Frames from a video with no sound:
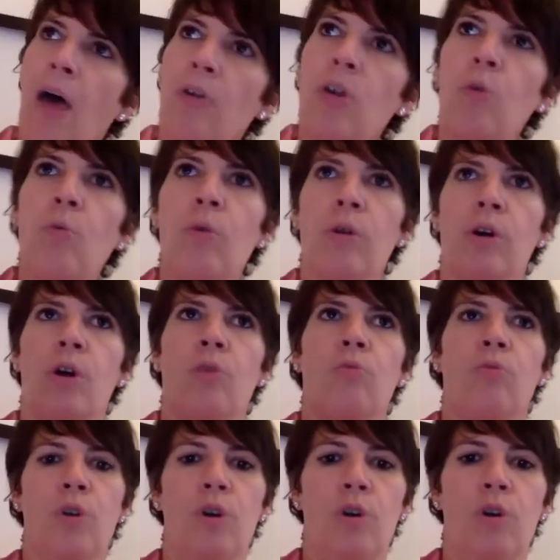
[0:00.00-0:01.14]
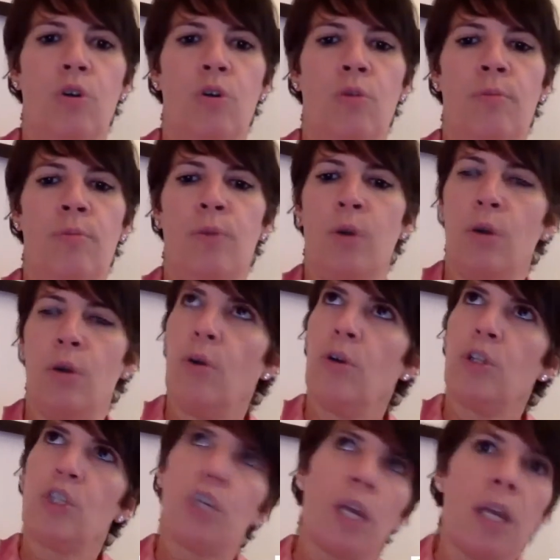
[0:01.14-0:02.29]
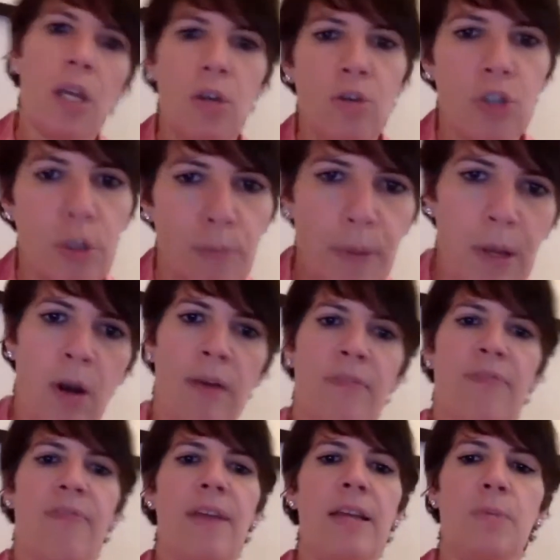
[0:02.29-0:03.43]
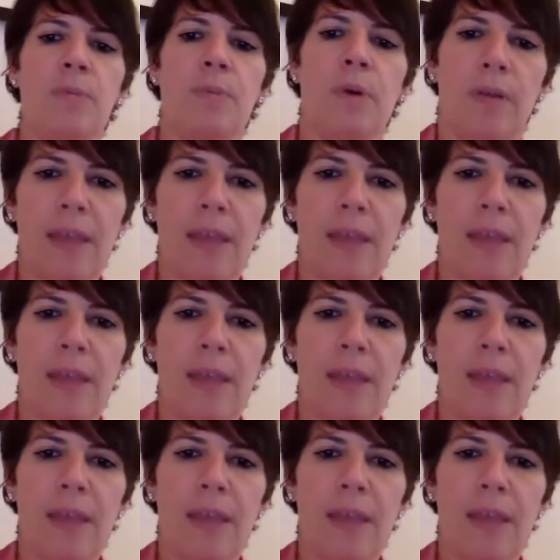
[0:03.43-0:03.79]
you work a room, gee, you should be on Facebook.